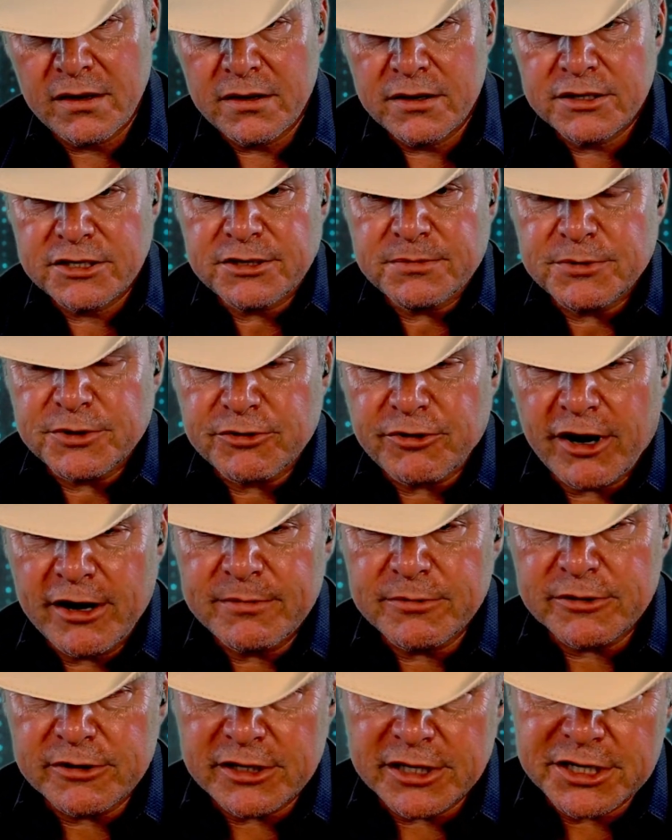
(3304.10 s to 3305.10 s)

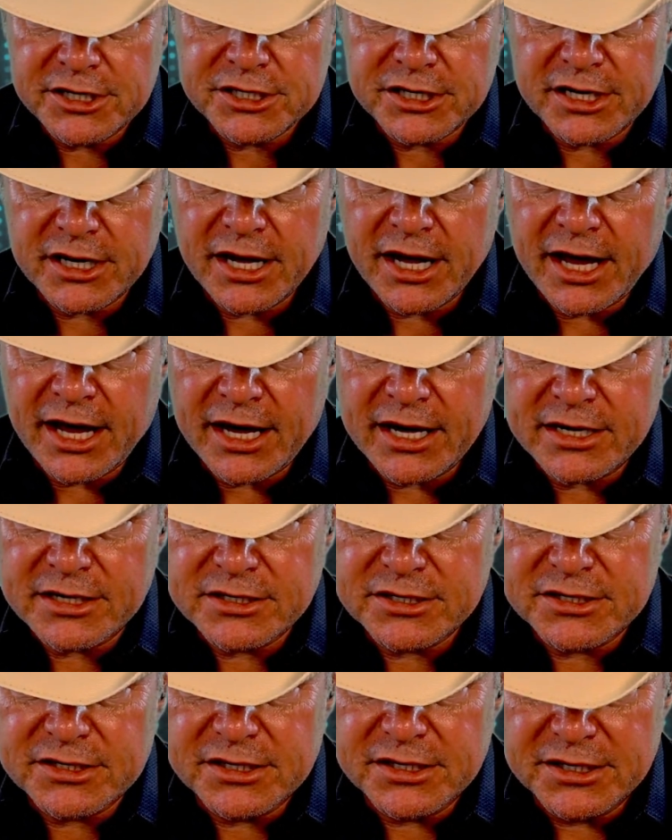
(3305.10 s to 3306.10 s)
Subscriber Alicia
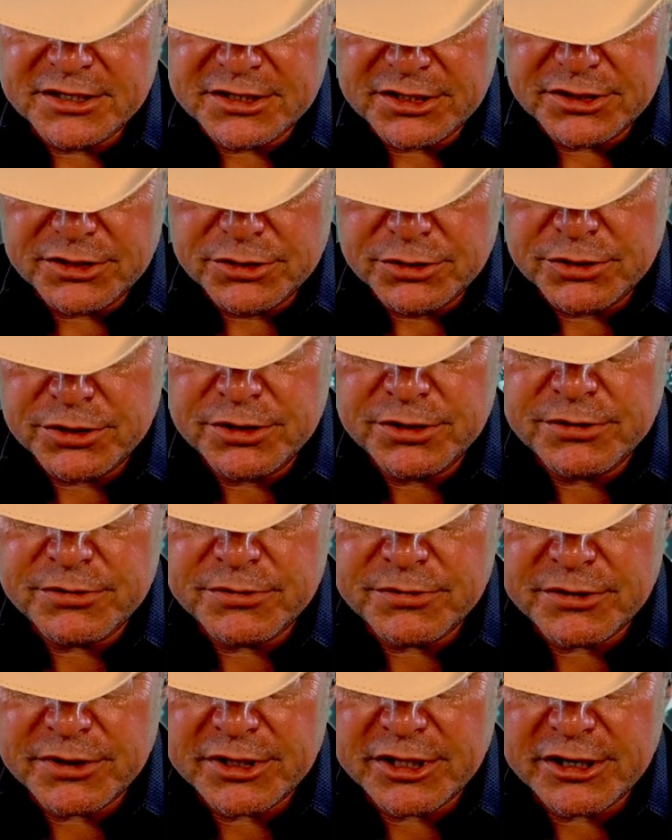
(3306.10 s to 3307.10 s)
asks, is it true
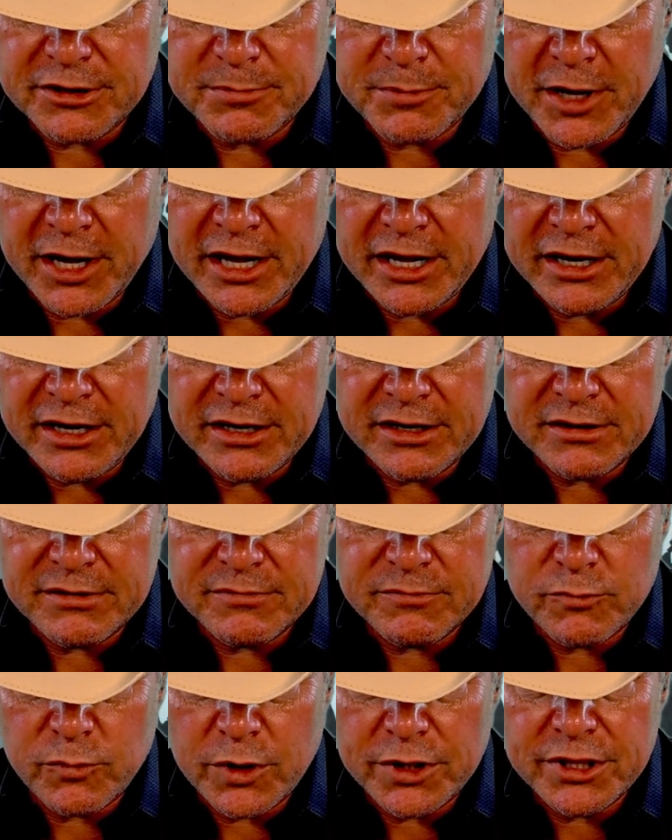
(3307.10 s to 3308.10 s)
that they're paying
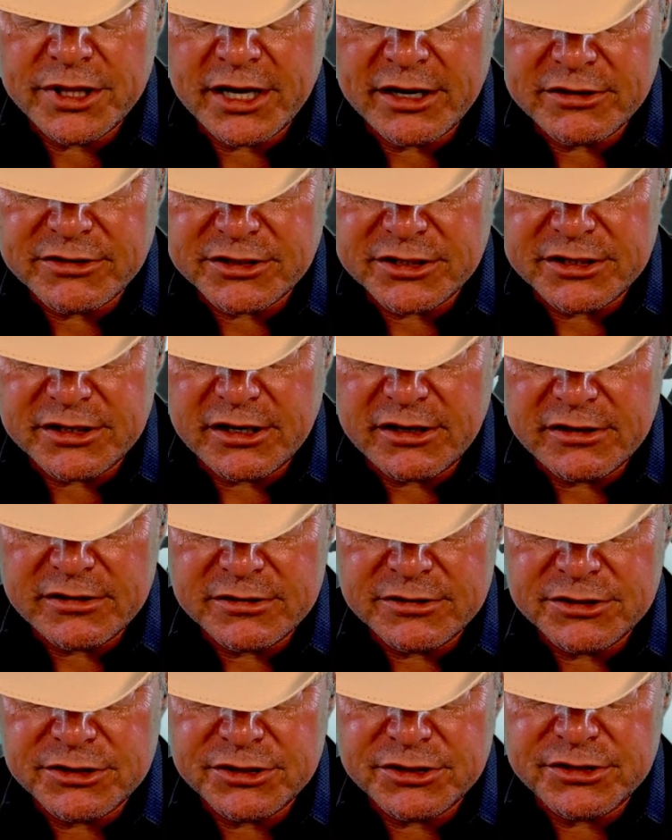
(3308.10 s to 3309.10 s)

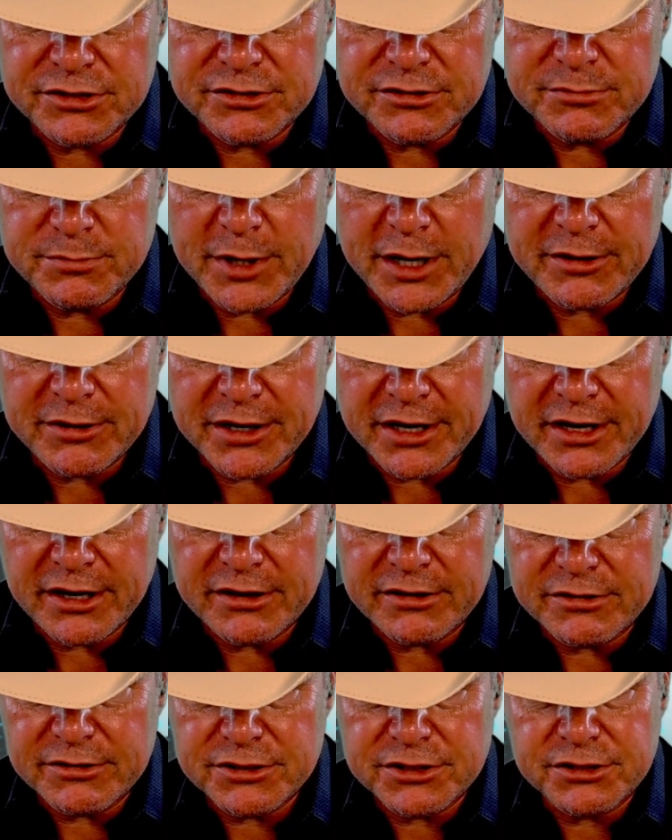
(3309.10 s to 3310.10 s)
$1,000 to bounty
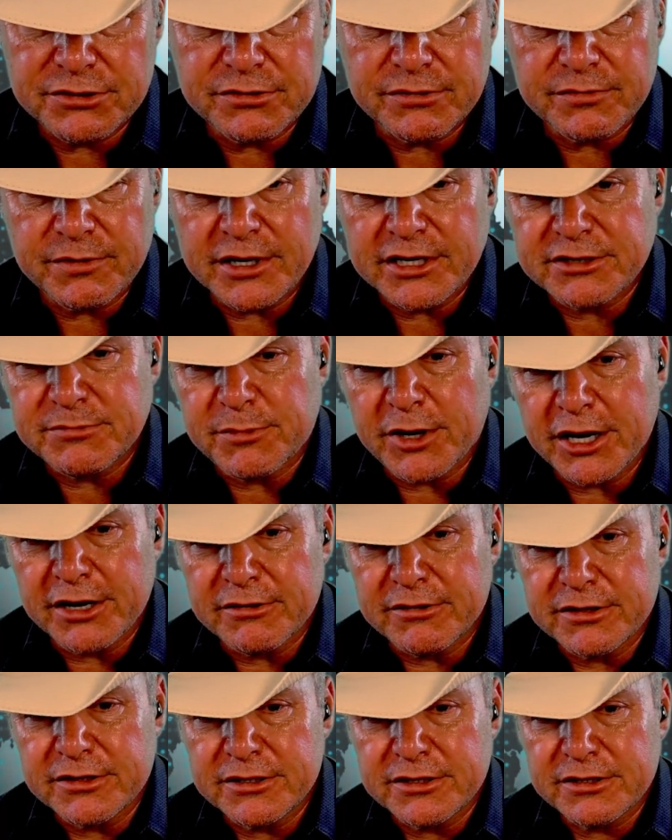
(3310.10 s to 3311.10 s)
hunters to arrest
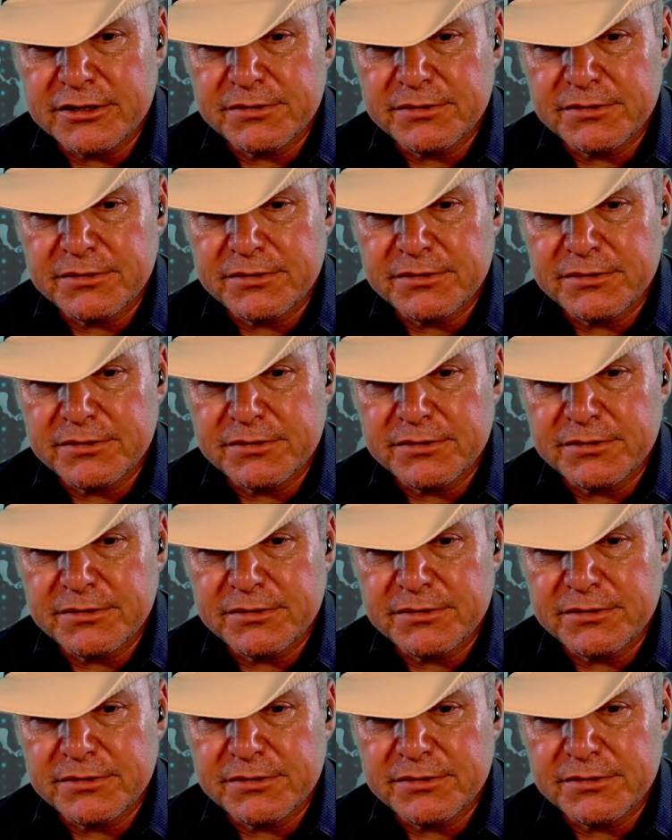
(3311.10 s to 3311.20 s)
migrants?